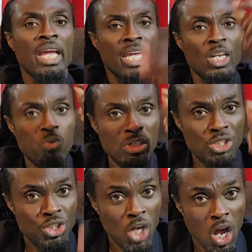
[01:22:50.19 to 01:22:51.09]
It was
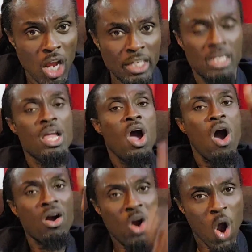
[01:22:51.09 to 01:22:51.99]
done
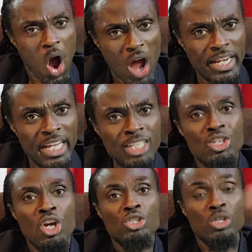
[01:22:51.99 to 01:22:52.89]
according
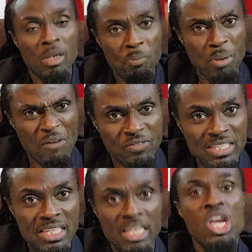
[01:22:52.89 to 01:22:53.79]
to the
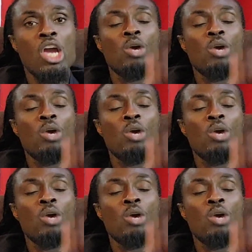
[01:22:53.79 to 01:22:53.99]
prophecy.